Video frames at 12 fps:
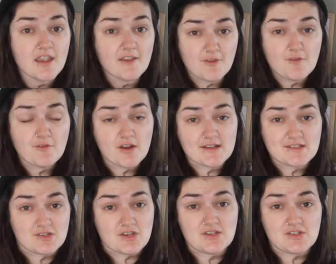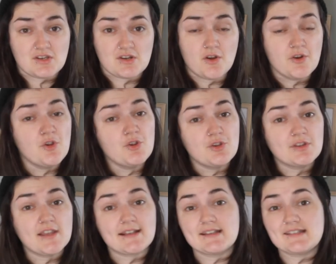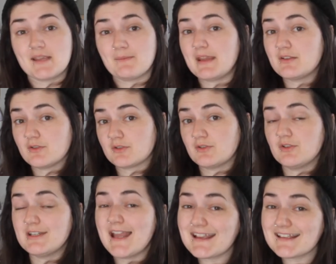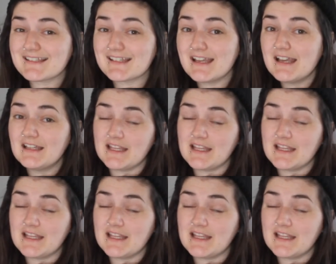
If you've got a suggestion on who you'd like to see me talk to next,